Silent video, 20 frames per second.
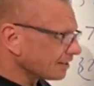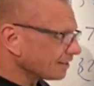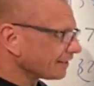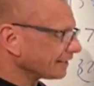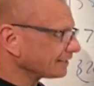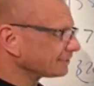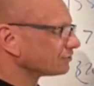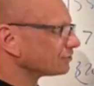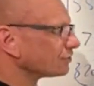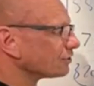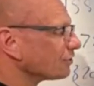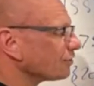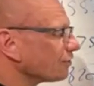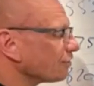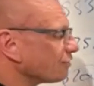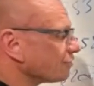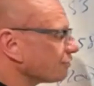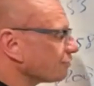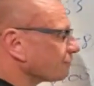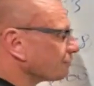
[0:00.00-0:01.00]
that's
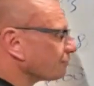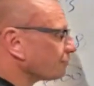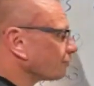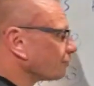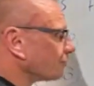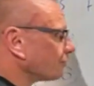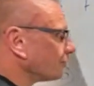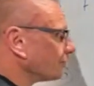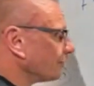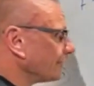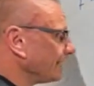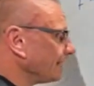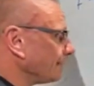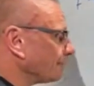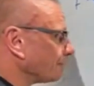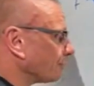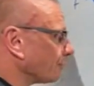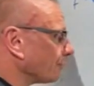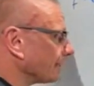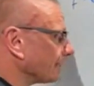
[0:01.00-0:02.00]

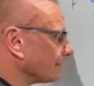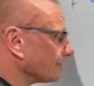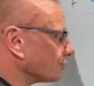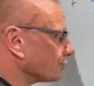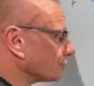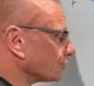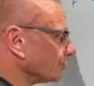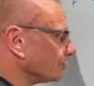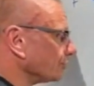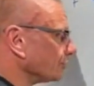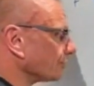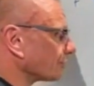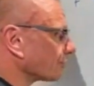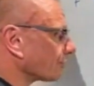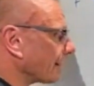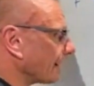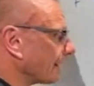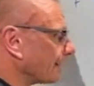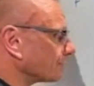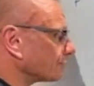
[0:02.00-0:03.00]
3.2
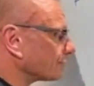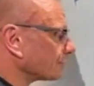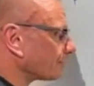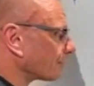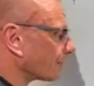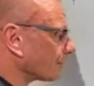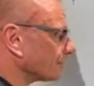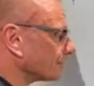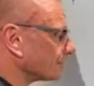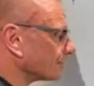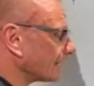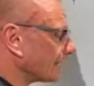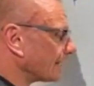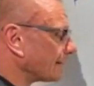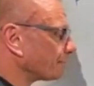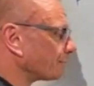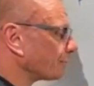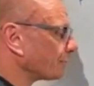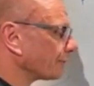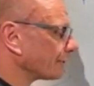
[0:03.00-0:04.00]
grams of
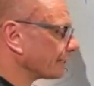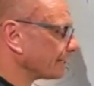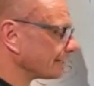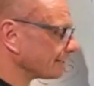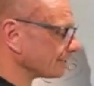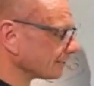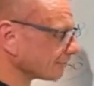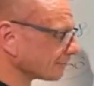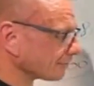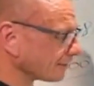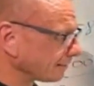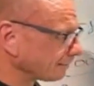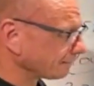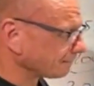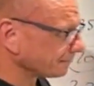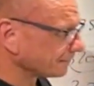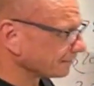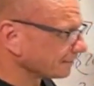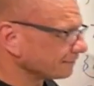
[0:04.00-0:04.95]
protein per kilogram.